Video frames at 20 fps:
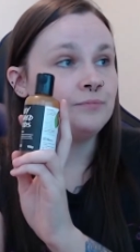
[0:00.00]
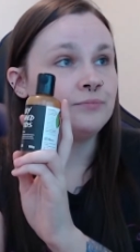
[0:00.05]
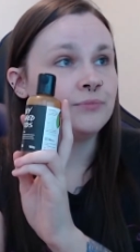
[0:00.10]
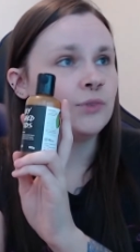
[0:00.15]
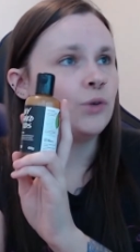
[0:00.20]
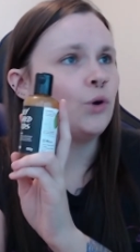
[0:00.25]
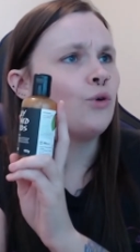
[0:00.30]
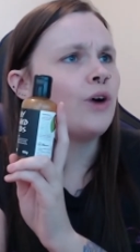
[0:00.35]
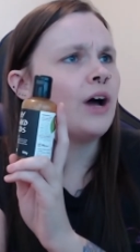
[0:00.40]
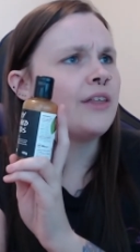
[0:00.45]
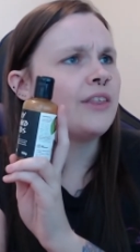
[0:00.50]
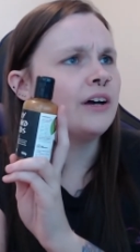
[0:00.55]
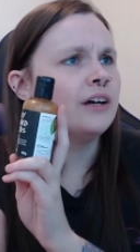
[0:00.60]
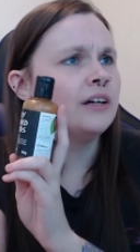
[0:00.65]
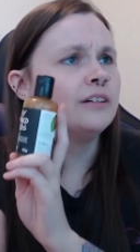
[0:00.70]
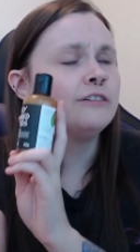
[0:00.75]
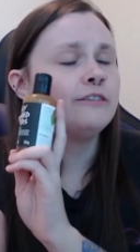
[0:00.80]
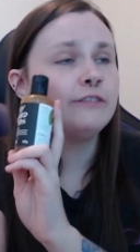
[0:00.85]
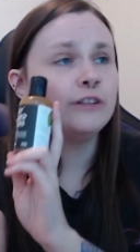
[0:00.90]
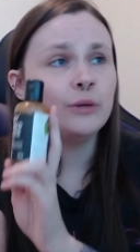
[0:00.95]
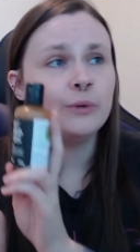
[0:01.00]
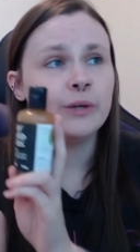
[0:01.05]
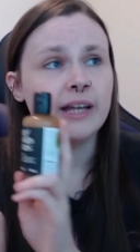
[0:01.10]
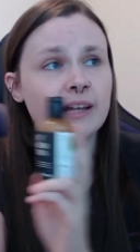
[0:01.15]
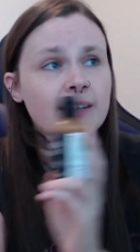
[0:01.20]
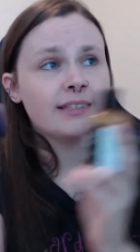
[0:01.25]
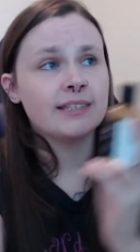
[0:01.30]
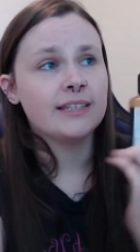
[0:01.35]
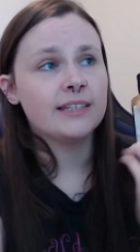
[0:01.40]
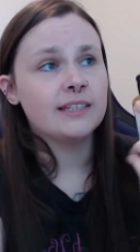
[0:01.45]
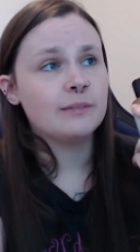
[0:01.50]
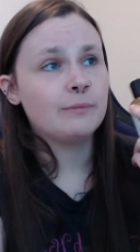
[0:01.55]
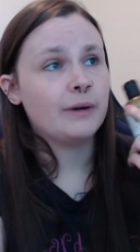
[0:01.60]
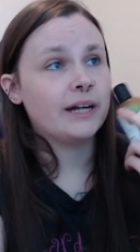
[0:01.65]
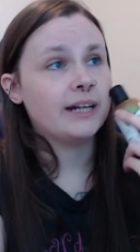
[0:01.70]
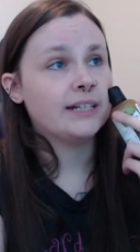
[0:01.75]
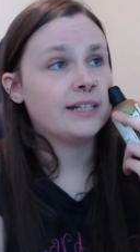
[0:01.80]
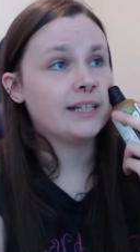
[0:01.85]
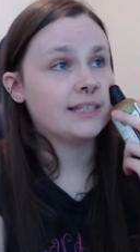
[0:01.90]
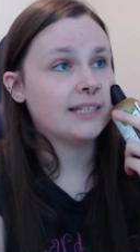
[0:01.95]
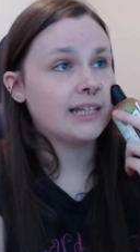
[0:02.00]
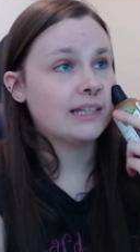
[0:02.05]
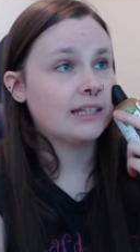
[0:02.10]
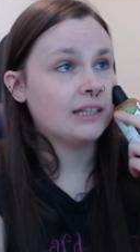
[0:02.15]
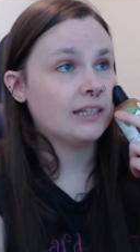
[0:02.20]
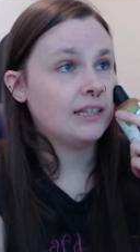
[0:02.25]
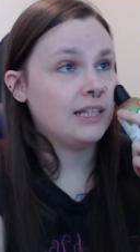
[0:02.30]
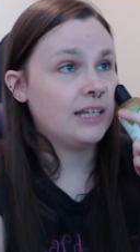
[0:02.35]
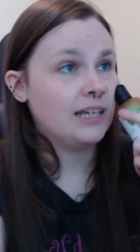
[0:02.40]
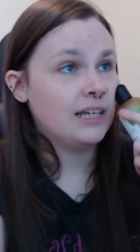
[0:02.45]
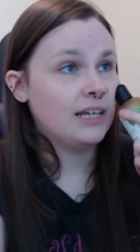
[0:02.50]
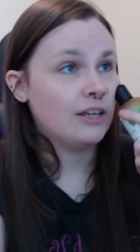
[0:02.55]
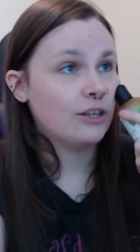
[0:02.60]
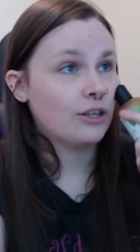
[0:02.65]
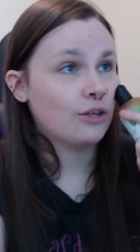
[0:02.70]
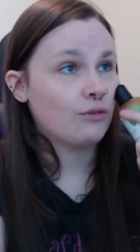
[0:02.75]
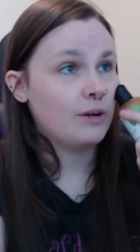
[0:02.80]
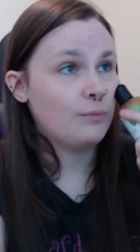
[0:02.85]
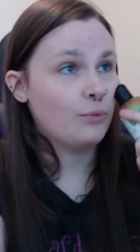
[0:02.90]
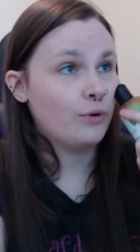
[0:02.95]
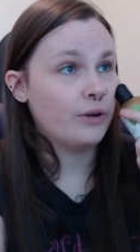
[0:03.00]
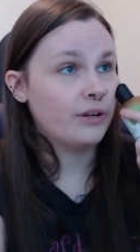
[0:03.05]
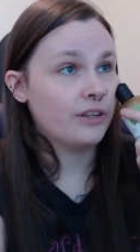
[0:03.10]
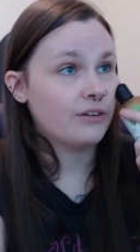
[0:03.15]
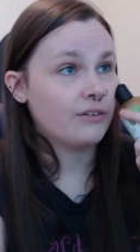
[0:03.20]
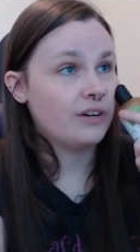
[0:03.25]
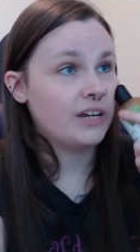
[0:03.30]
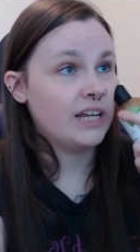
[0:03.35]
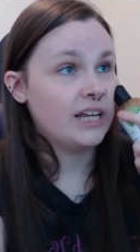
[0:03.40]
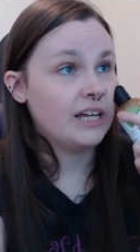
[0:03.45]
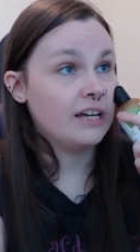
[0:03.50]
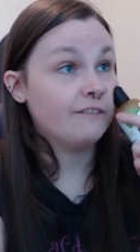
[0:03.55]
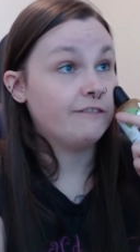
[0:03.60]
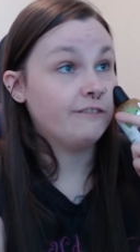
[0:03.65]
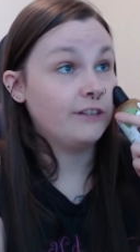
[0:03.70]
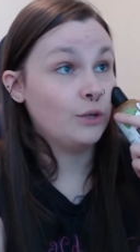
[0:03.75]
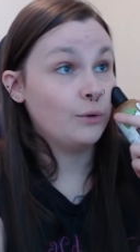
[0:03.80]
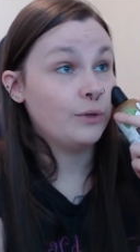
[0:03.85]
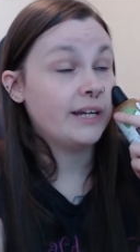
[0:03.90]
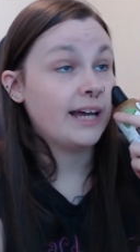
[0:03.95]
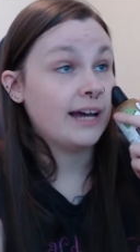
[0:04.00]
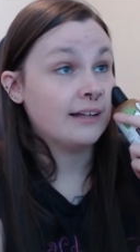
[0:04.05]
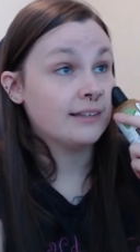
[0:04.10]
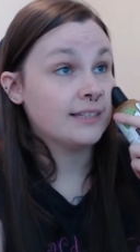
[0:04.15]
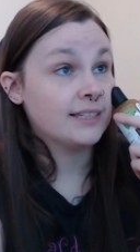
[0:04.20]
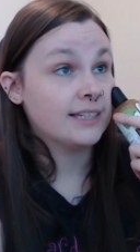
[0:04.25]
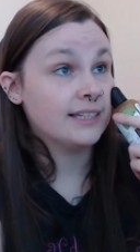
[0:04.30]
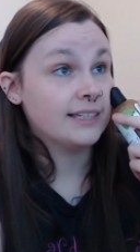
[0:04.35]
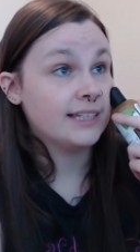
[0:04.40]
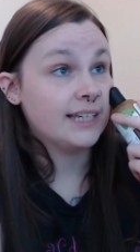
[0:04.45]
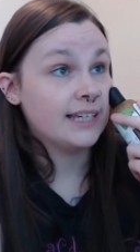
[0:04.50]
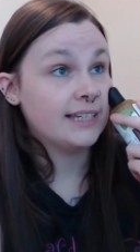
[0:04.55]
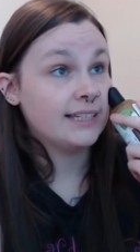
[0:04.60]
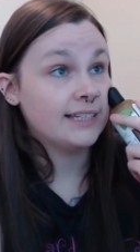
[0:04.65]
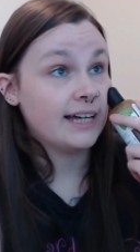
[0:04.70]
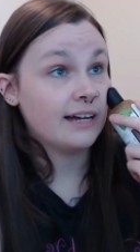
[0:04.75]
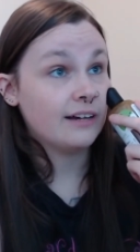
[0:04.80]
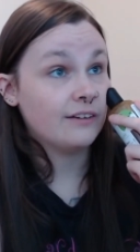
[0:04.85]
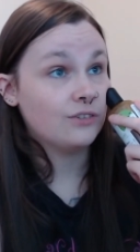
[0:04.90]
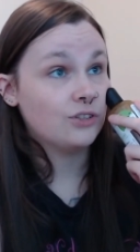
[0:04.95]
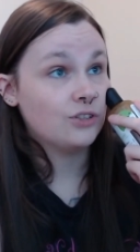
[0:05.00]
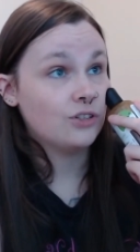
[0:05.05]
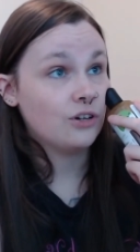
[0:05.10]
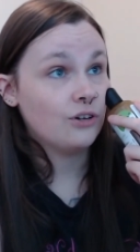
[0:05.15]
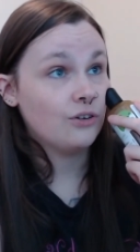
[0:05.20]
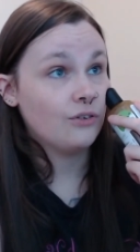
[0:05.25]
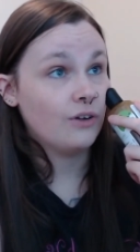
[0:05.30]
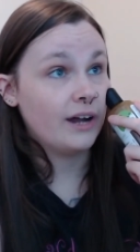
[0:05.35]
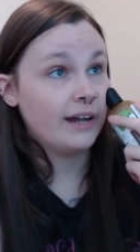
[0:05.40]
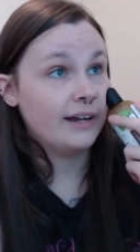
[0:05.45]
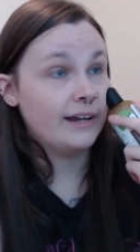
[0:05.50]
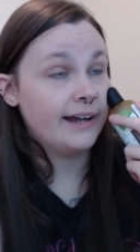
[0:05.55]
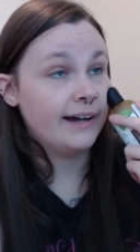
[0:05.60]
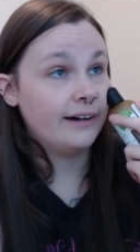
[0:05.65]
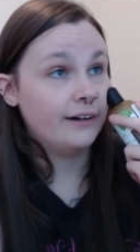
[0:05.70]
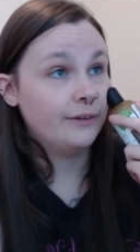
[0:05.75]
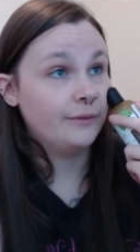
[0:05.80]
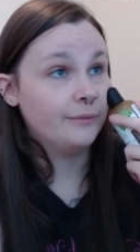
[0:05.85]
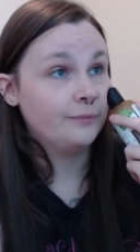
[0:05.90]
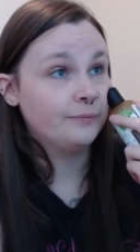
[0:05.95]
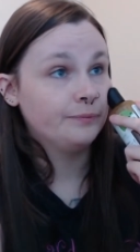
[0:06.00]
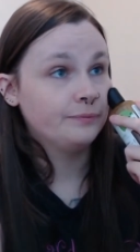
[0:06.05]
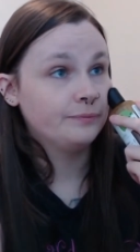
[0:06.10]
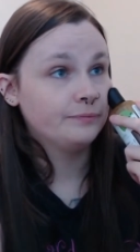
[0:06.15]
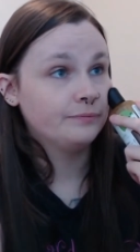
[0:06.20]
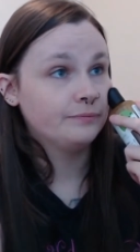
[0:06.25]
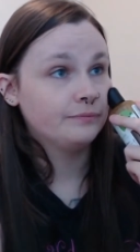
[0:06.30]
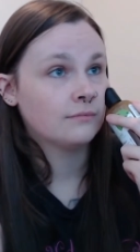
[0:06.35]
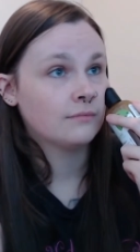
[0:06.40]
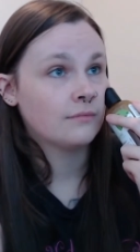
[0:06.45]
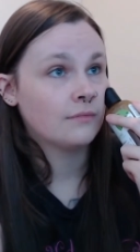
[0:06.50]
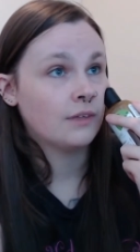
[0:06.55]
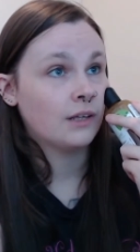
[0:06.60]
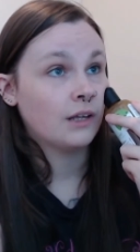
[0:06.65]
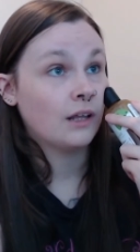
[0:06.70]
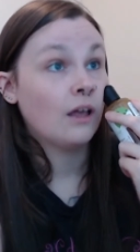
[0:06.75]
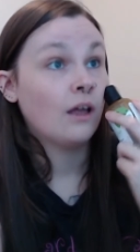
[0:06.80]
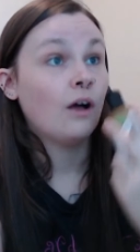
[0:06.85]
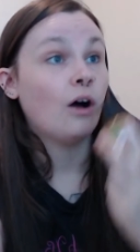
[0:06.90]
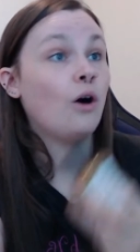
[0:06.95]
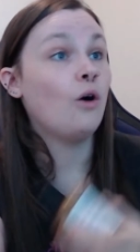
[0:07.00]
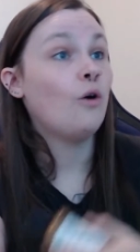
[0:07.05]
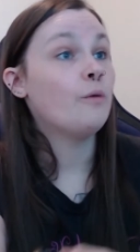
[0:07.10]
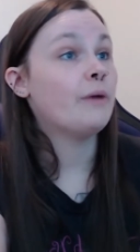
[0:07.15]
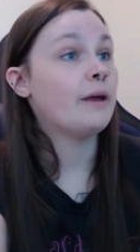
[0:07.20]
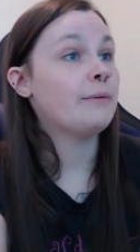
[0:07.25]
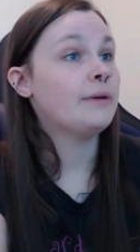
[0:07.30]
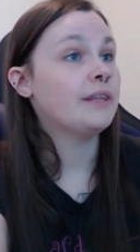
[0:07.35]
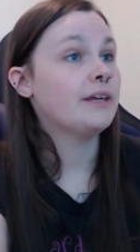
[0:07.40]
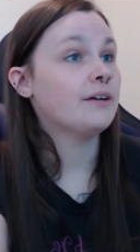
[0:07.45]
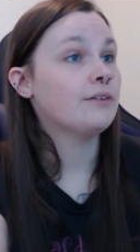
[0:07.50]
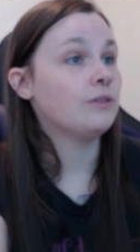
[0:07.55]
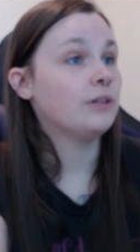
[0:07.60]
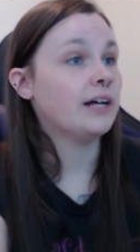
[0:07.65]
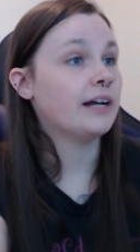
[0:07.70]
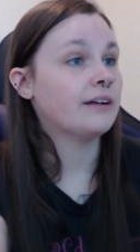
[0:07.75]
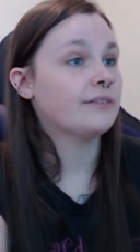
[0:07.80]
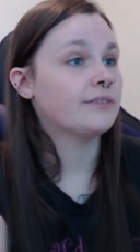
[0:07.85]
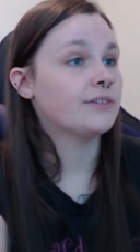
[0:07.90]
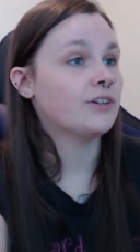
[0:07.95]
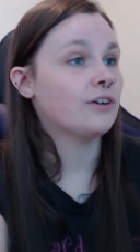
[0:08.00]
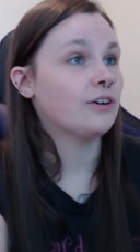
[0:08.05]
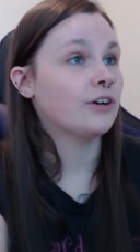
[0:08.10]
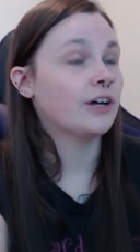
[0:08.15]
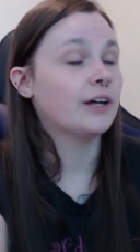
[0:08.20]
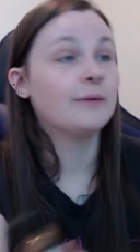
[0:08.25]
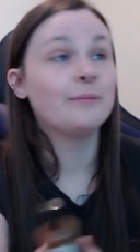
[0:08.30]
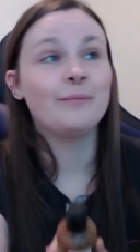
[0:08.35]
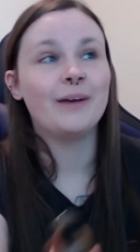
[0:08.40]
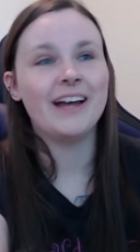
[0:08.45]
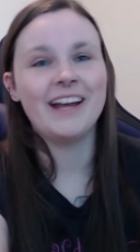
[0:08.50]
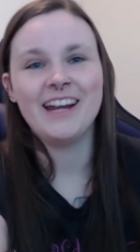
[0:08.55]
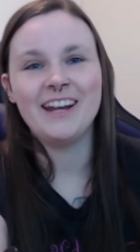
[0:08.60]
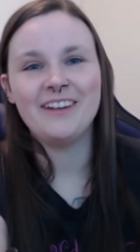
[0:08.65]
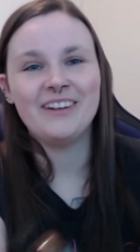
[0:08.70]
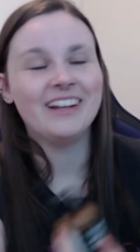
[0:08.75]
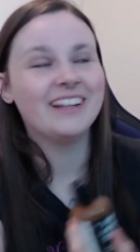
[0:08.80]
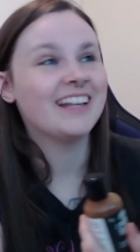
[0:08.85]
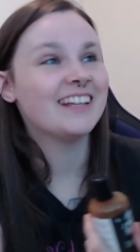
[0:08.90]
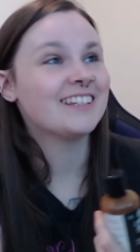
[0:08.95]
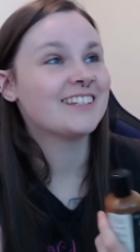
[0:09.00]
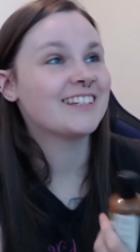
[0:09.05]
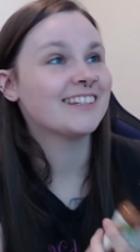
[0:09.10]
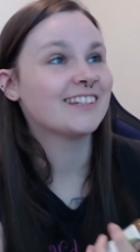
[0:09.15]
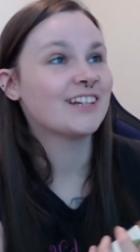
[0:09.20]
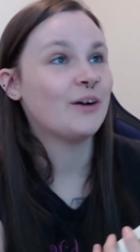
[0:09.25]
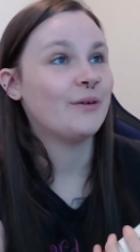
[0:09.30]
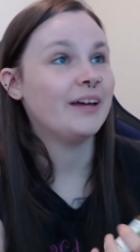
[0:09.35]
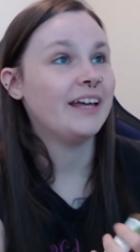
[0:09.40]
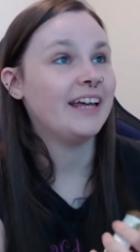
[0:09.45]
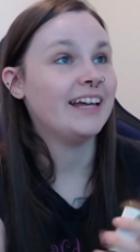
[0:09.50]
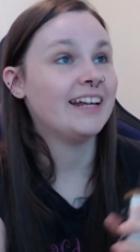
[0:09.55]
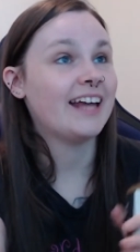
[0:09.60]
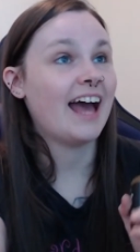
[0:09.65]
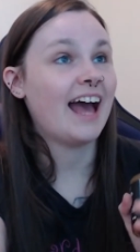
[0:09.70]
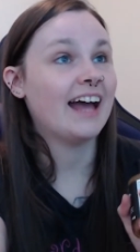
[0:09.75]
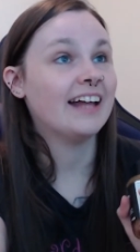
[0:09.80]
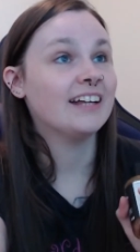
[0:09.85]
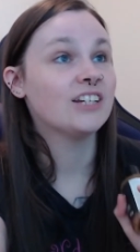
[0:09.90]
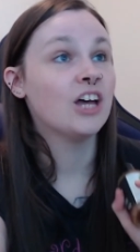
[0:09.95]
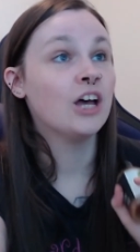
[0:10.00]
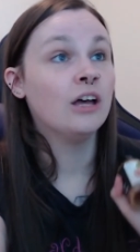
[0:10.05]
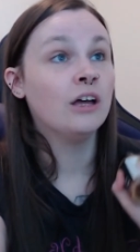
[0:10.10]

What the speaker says: or rather fluid ounces, but it does say that the 3.3 fluid ounces is out of stock right now. Oh, maybe they're all out of stock. But anyway, let's just go ahead and